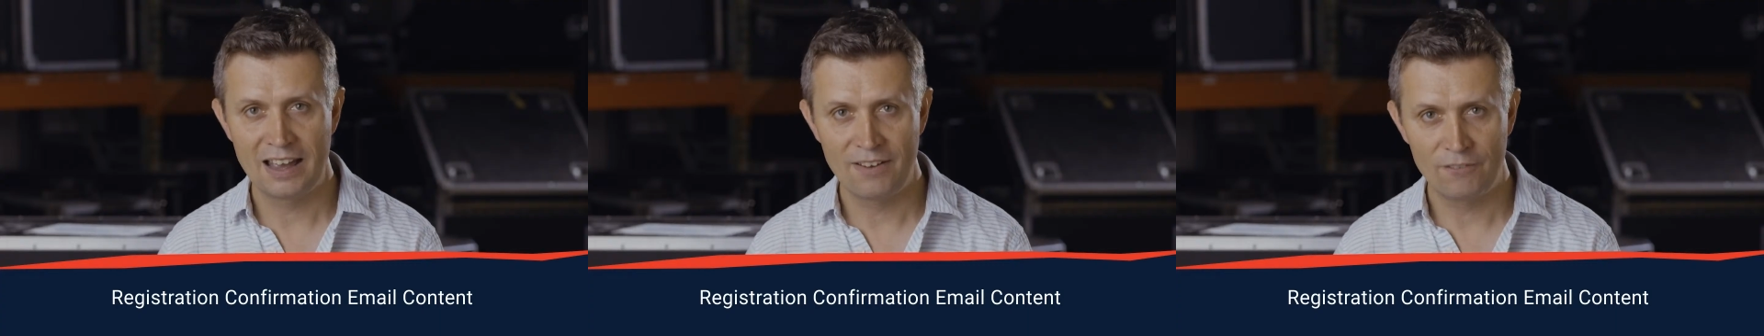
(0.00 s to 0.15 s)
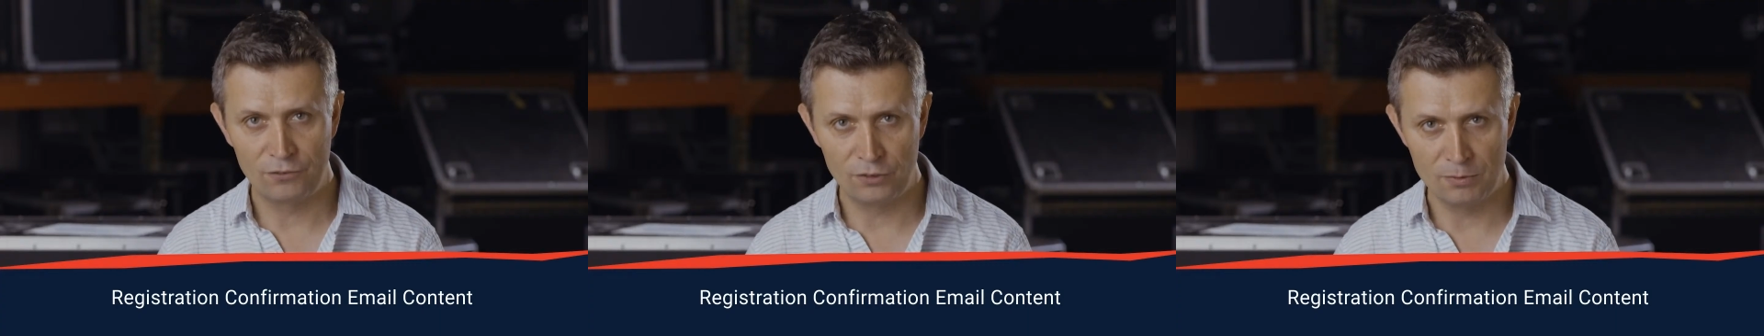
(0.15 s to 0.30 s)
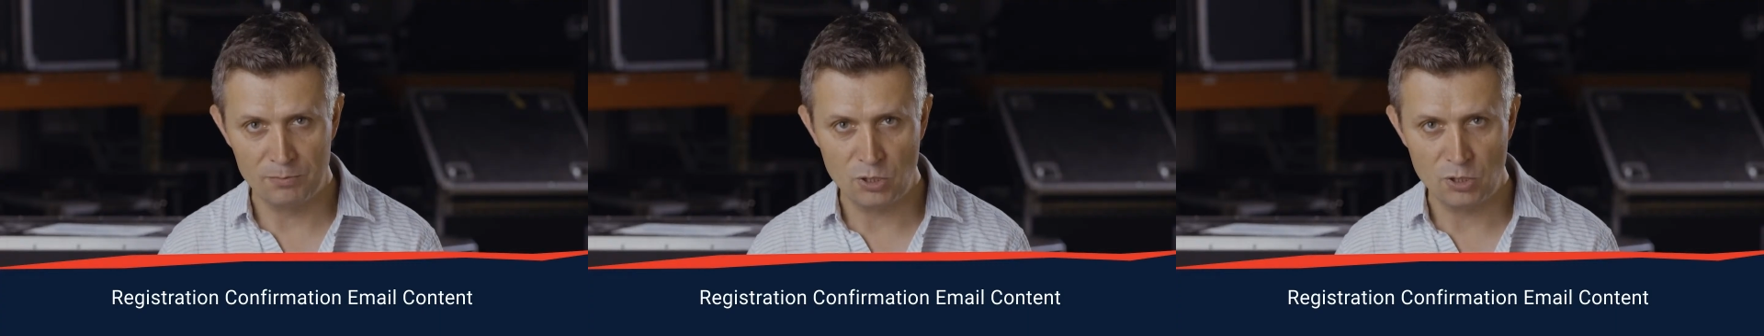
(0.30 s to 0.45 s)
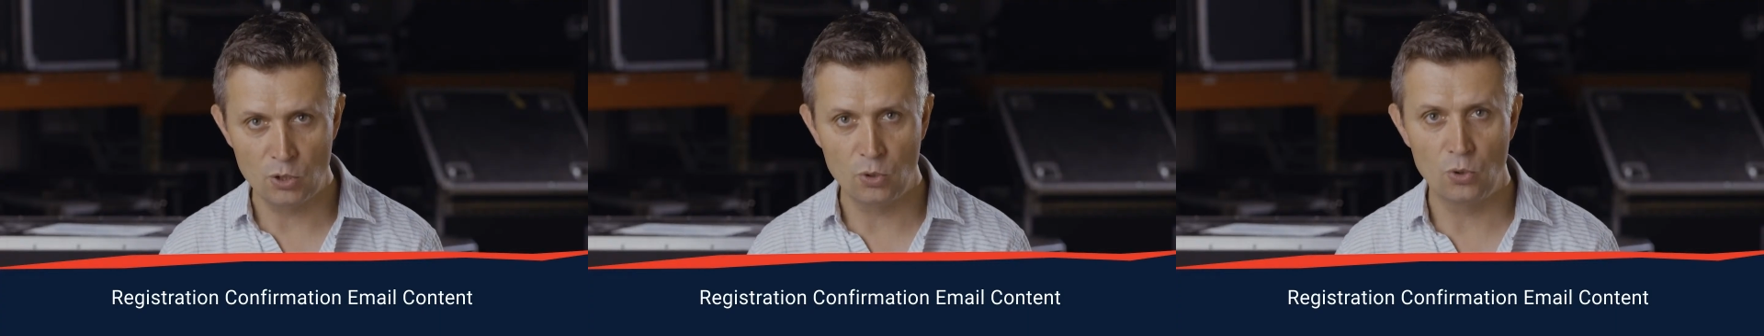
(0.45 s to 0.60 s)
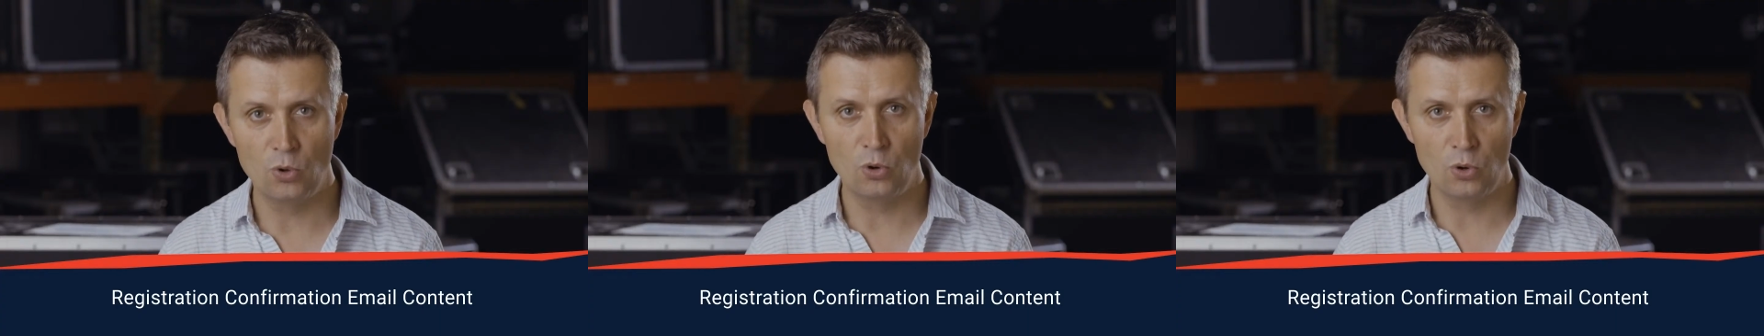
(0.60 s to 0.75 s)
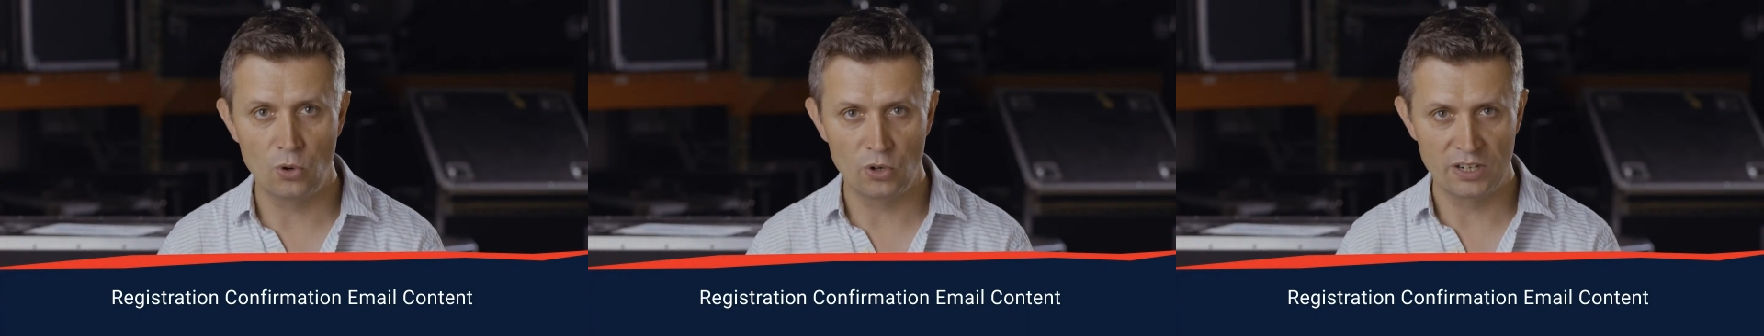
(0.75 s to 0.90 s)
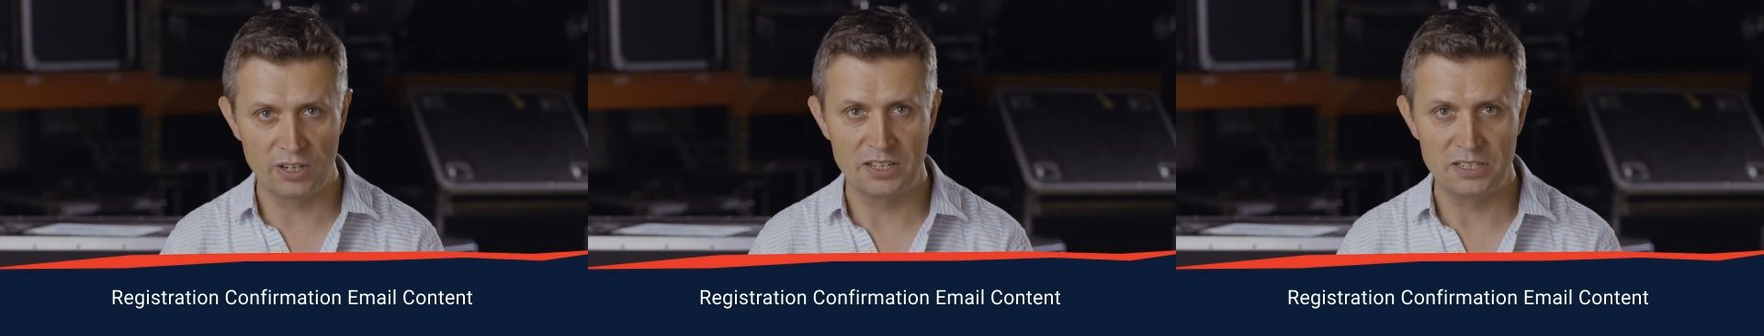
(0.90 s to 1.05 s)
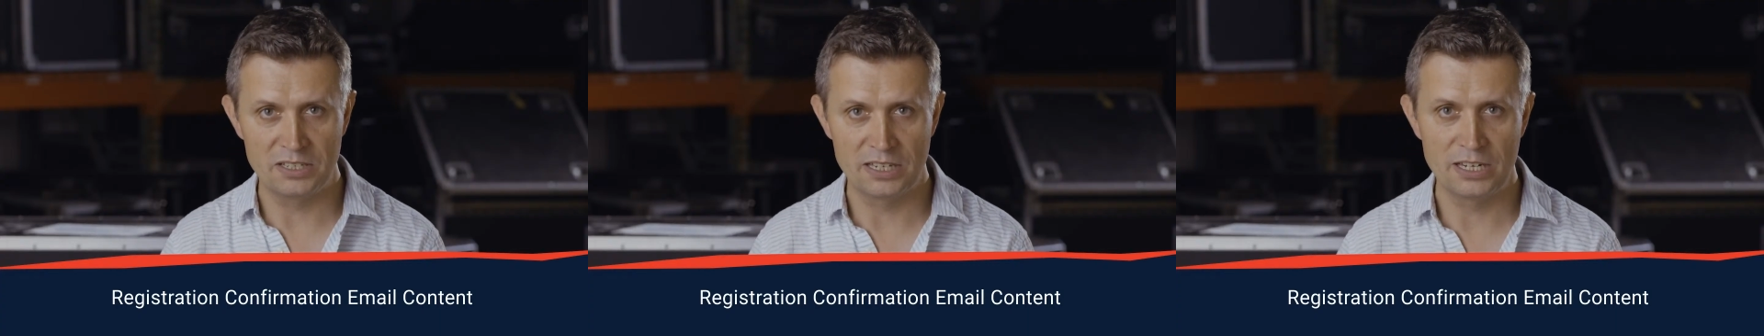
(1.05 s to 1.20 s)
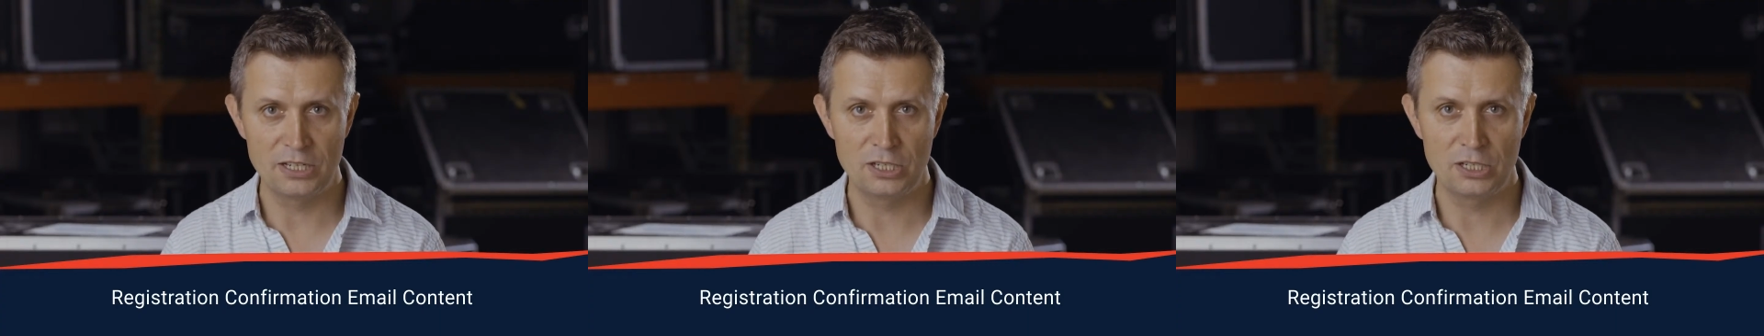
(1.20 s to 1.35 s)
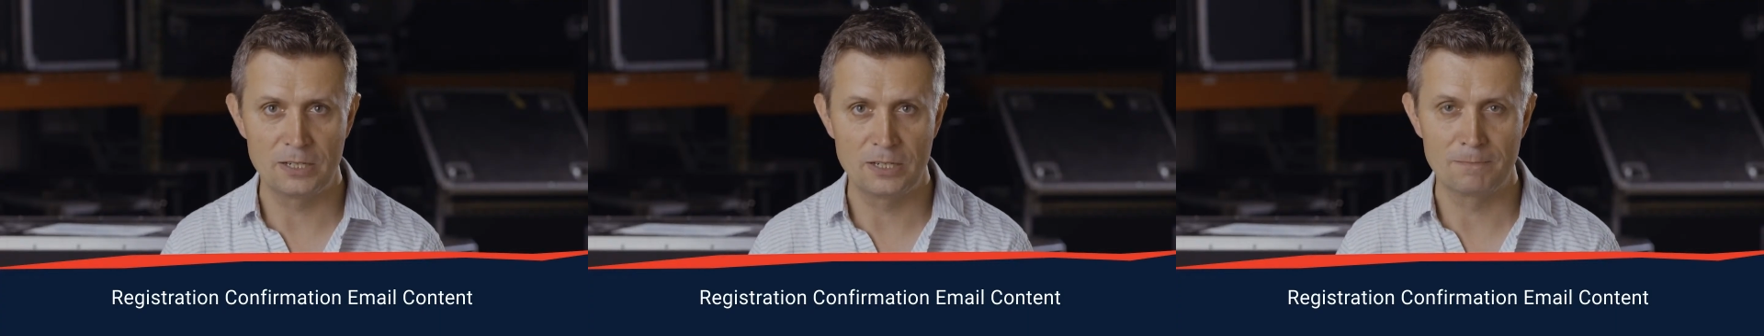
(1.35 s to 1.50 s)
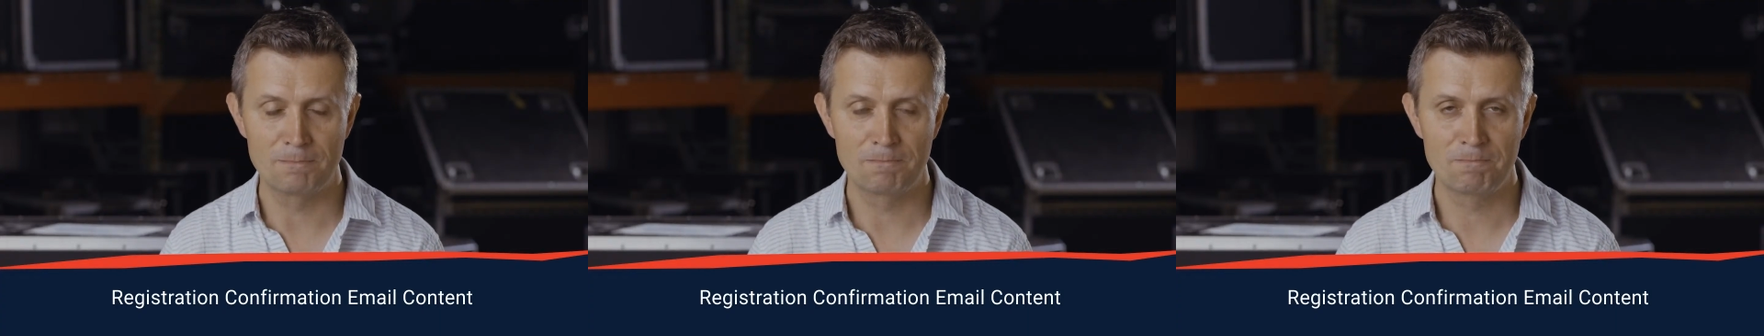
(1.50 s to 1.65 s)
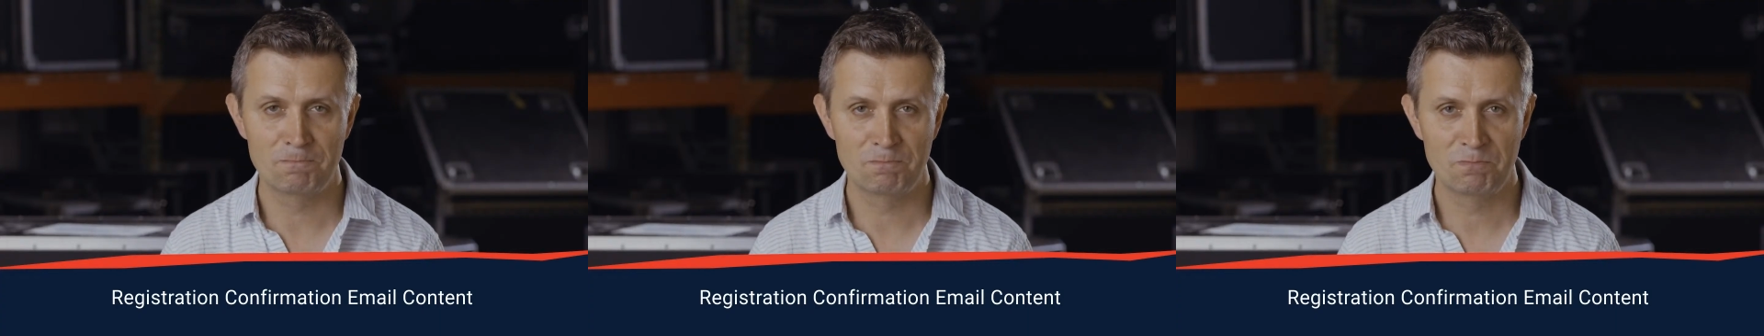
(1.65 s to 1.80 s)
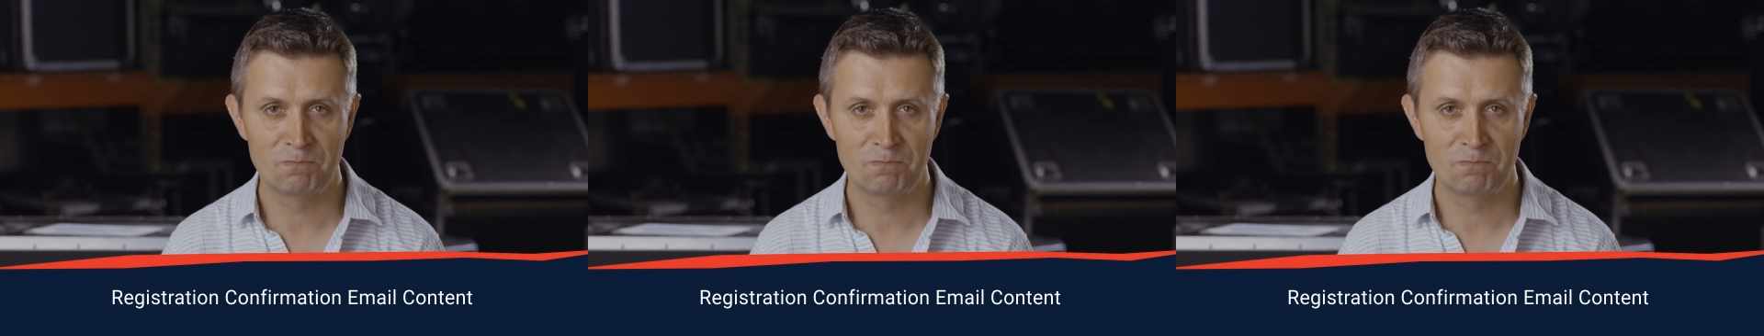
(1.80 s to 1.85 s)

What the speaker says: from your organization.